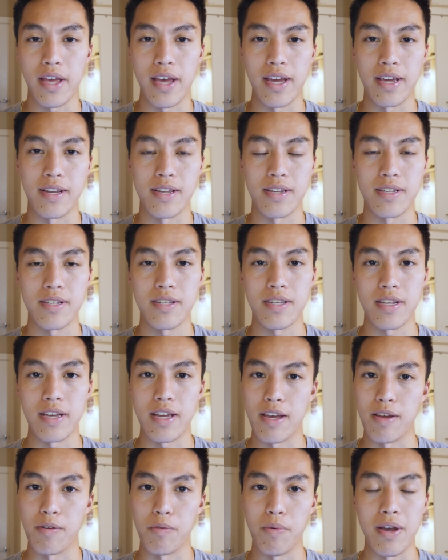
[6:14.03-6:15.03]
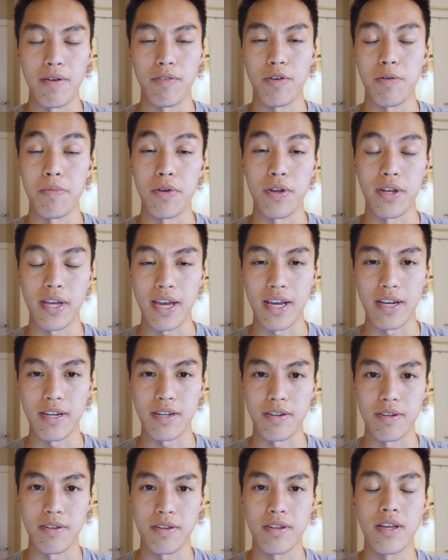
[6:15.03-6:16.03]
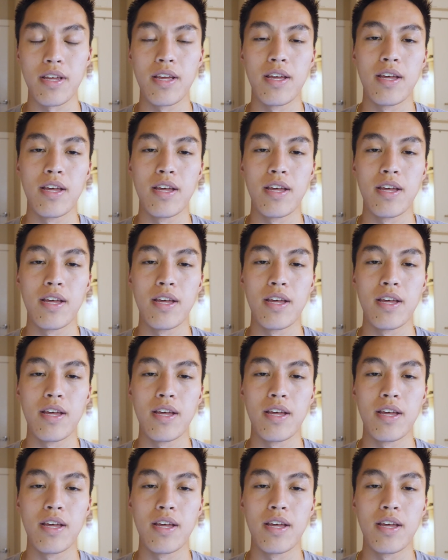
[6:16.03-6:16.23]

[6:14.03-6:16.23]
cadence and way of communication